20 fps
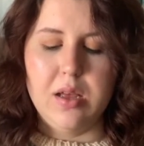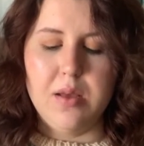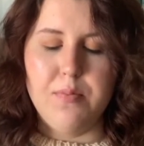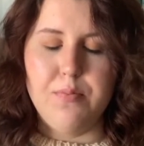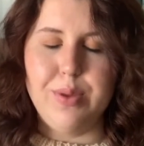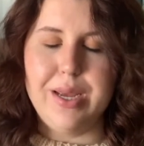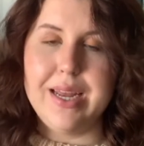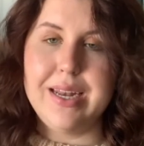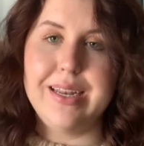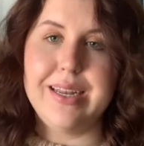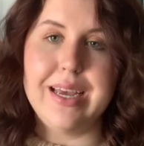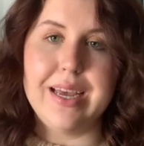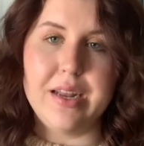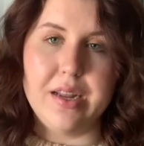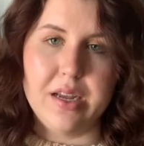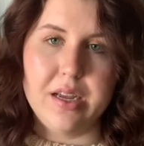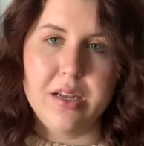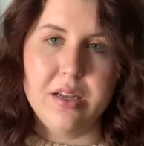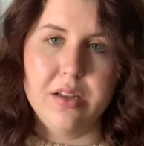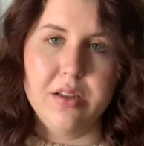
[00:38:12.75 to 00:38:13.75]

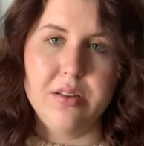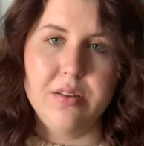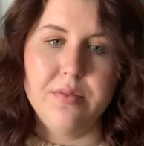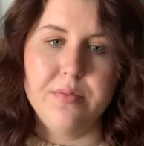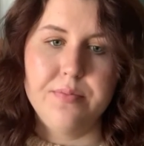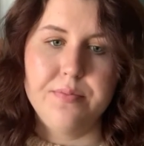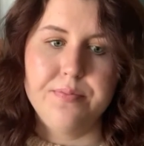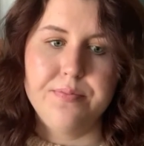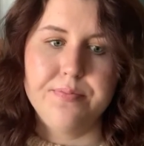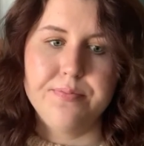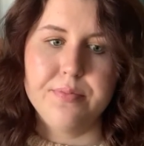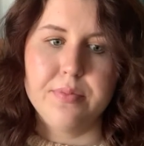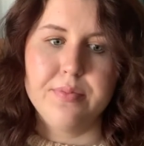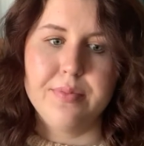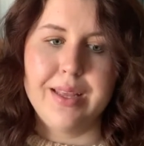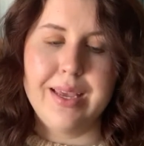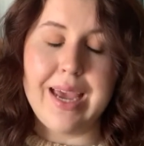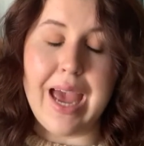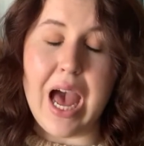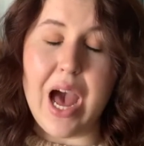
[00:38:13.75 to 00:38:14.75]
bandana
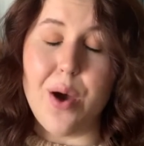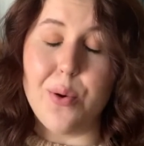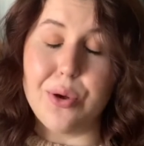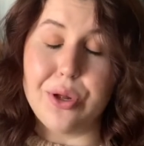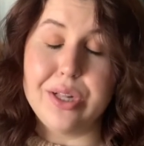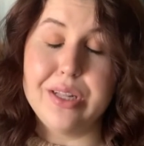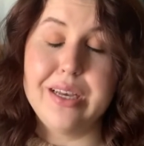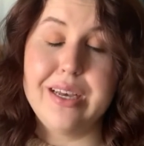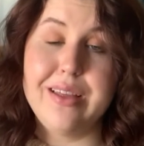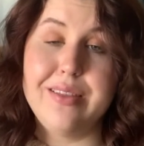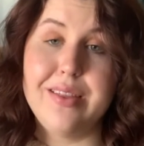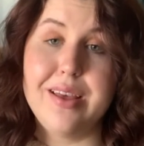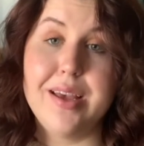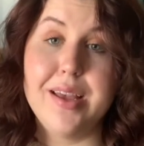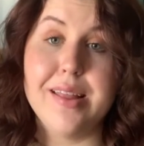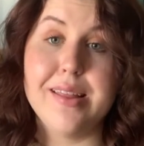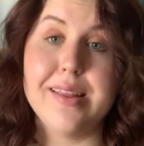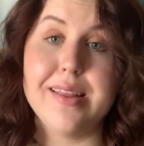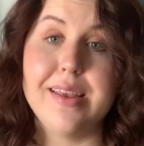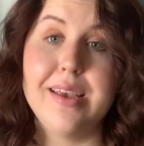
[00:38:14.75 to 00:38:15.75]
cowl in
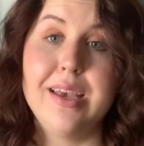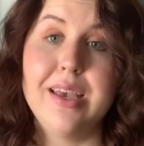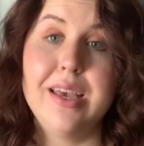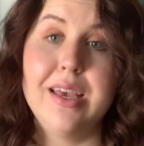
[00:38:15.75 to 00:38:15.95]
this,